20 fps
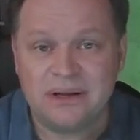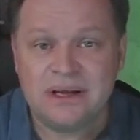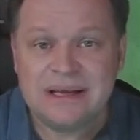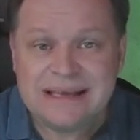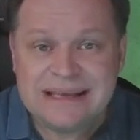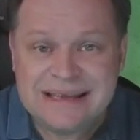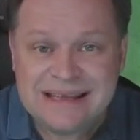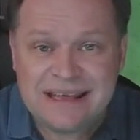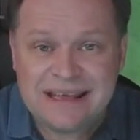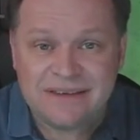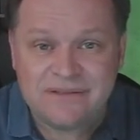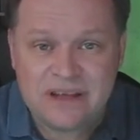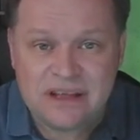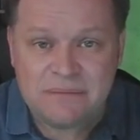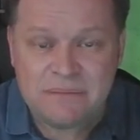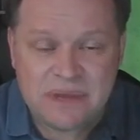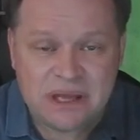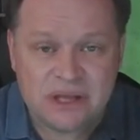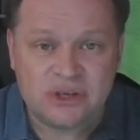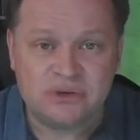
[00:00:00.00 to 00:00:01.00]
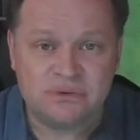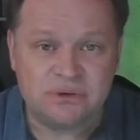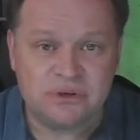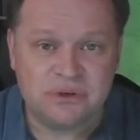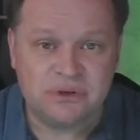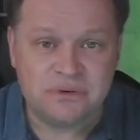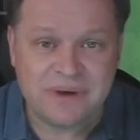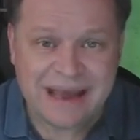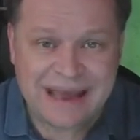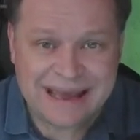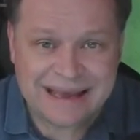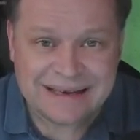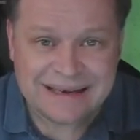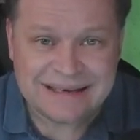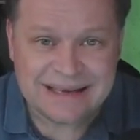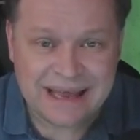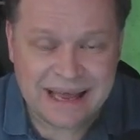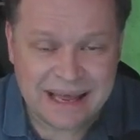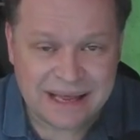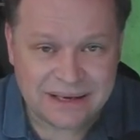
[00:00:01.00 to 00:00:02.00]
giving me true
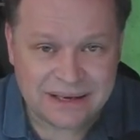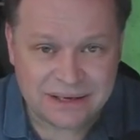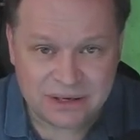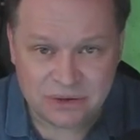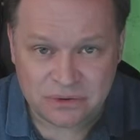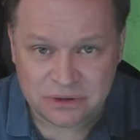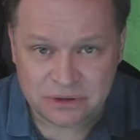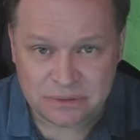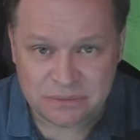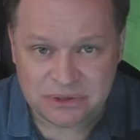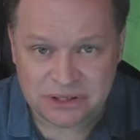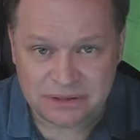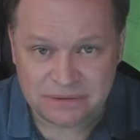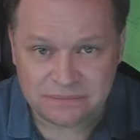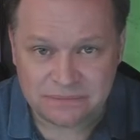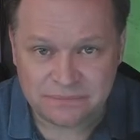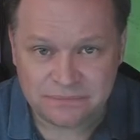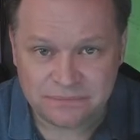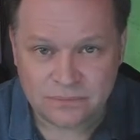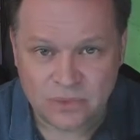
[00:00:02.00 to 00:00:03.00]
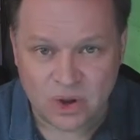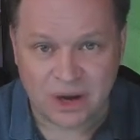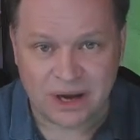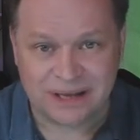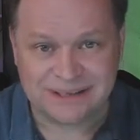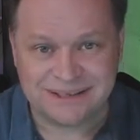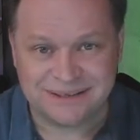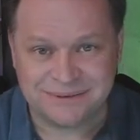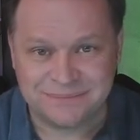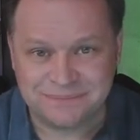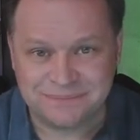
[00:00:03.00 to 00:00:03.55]
end-to-end encryption. Awesome.